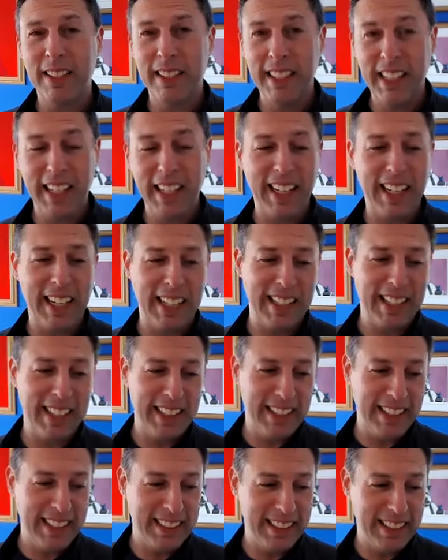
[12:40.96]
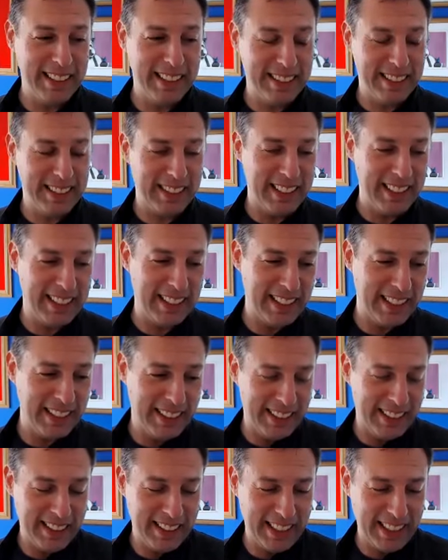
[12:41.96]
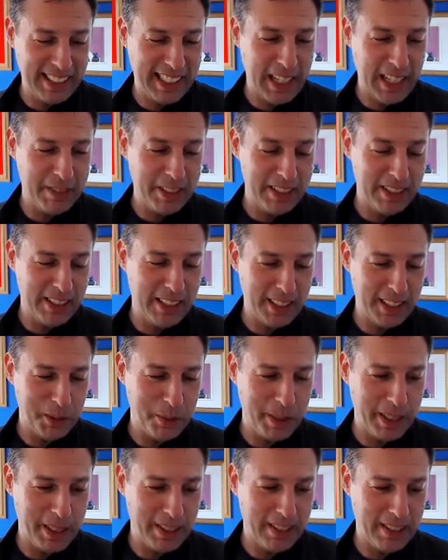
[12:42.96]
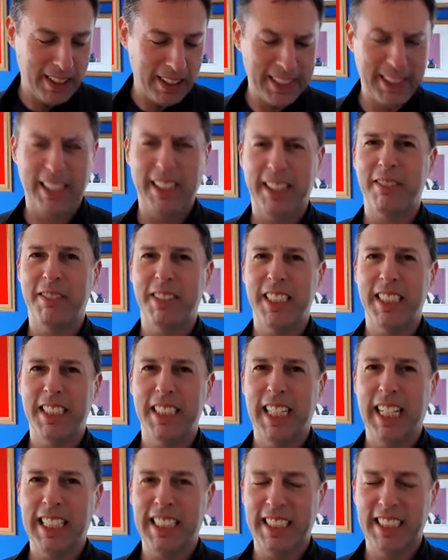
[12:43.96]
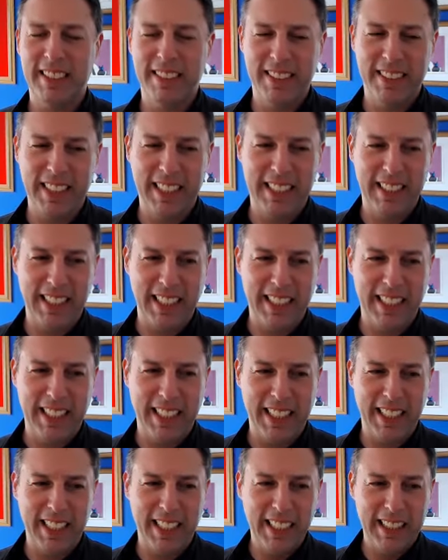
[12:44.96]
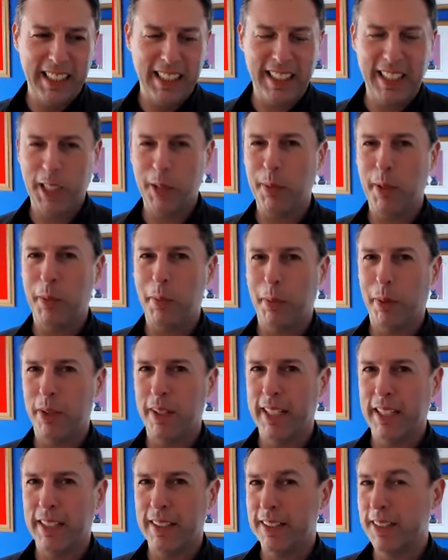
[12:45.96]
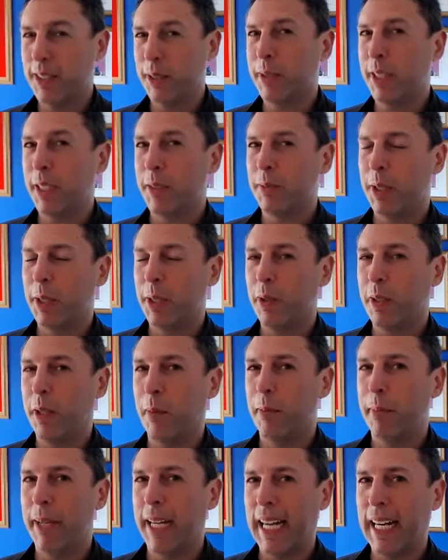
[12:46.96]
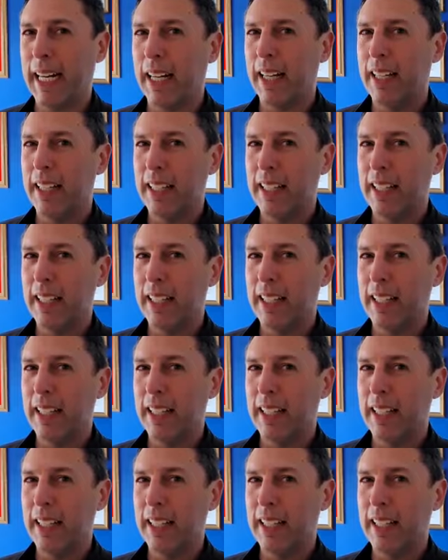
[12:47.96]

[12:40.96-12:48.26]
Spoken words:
Yeah. And then there's the thing Kevin talks about. Actually, I think it was Dean Jackson who said that like the thing about burnout is sometimes you don't come back.